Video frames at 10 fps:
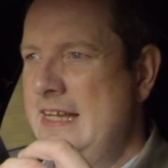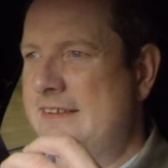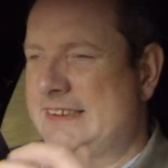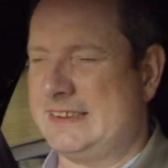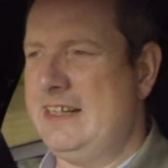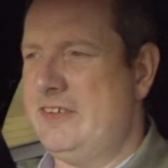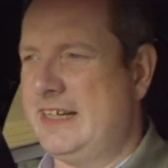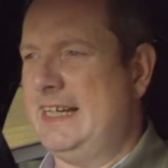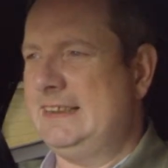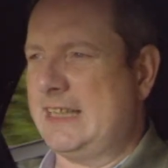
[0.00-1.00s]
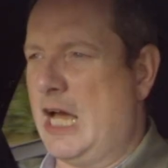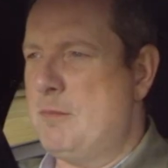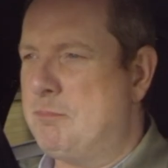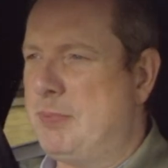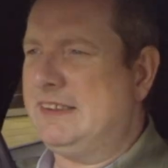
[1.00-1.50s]
The steering is a
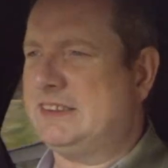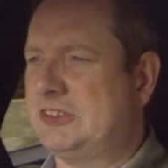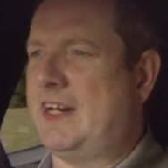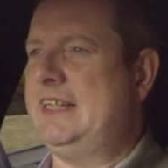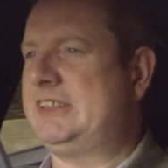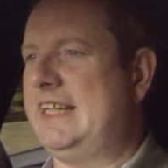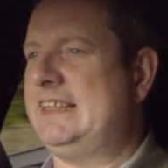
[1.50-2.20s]
bit strange.